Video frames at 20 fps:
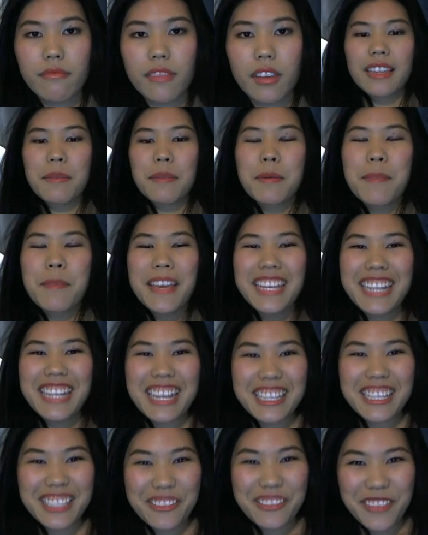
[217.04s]
Let me make it
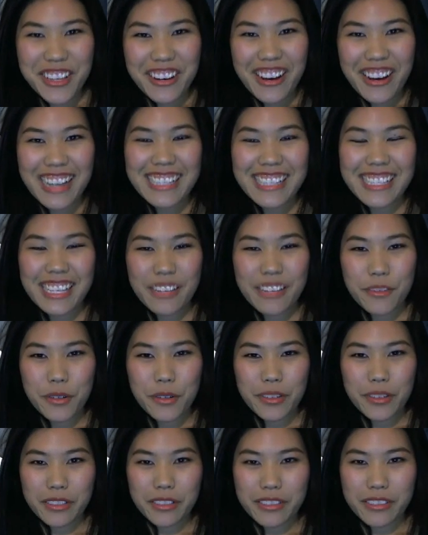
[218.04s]
easy for you guys and give
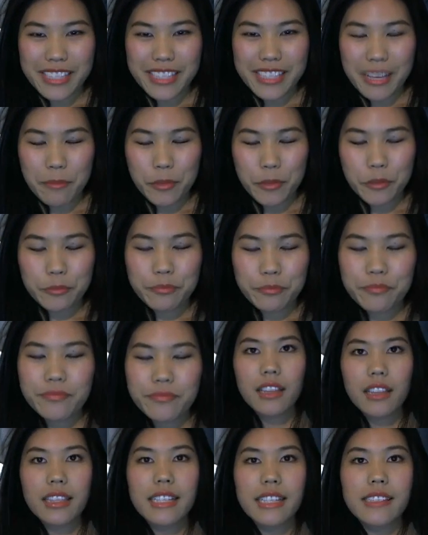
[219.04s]
you a little example.
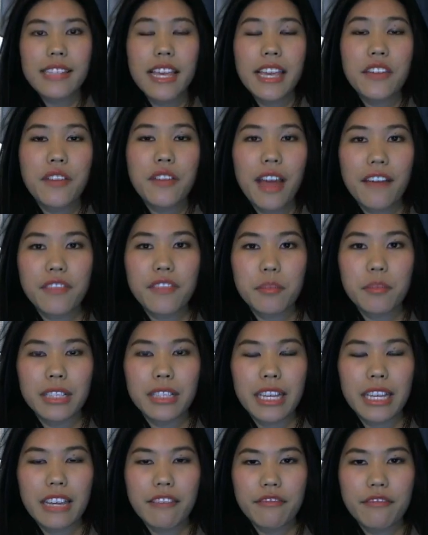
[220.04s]
Let's say you have the
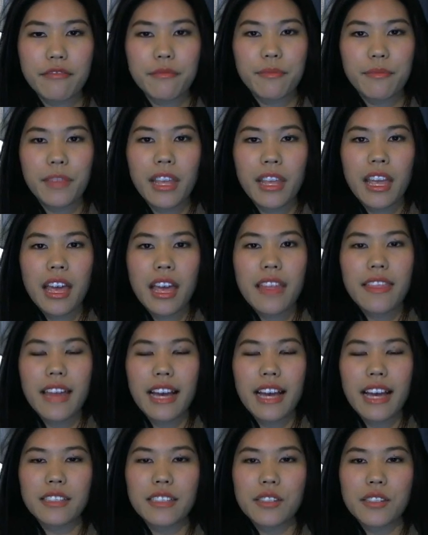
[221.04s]
belief
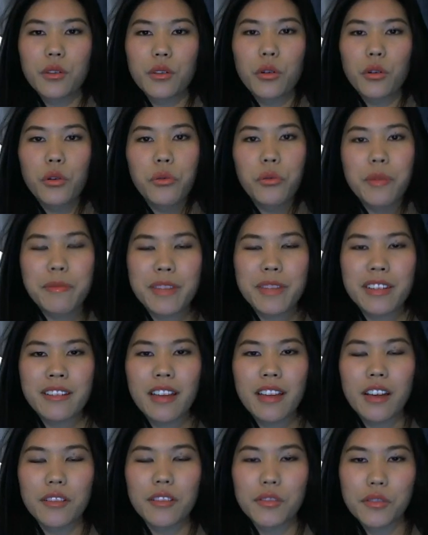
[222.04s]
that all
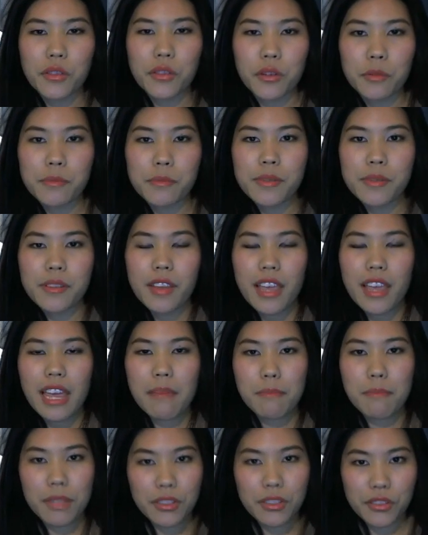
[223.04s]
women are snobs
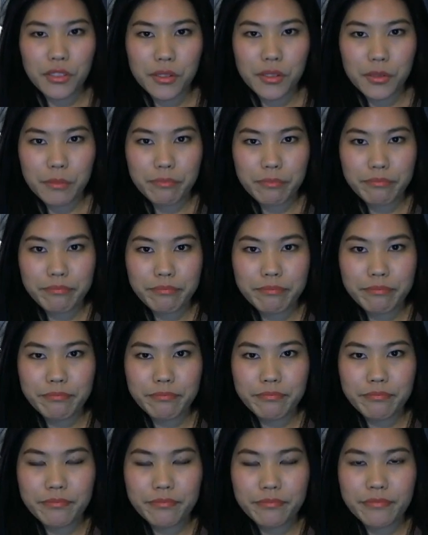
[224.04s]
and bitches.
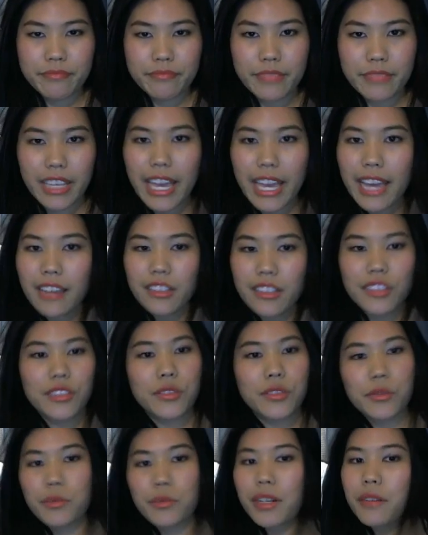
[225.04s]
Okay, you
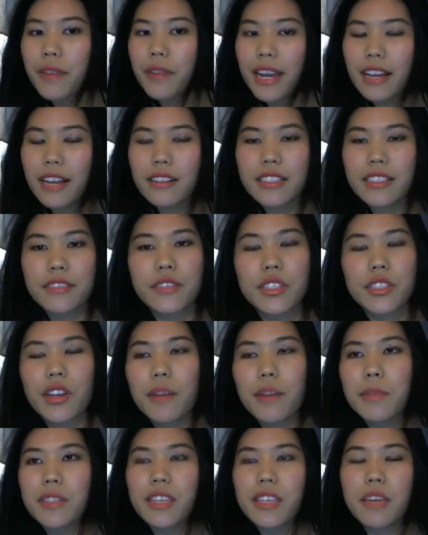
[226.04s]
just run around, every
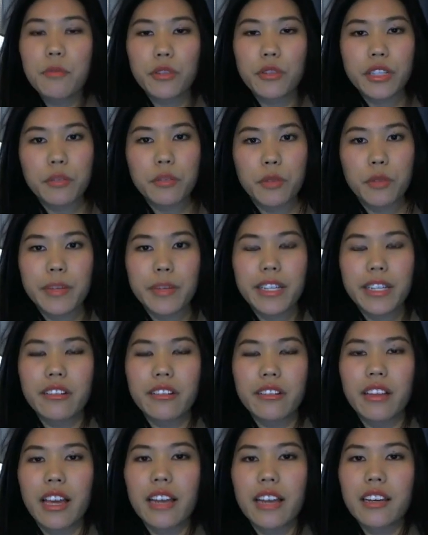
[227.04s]
time you see a pretty woman, you're
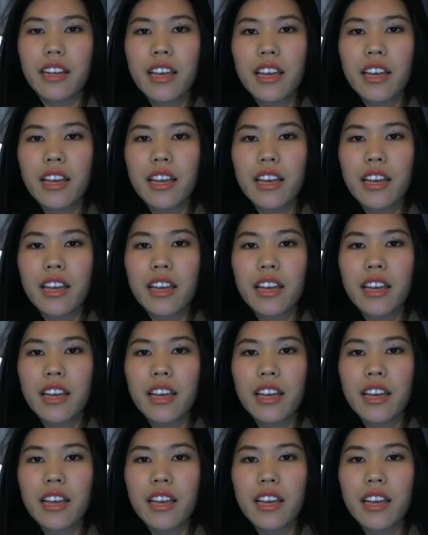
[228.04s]
like,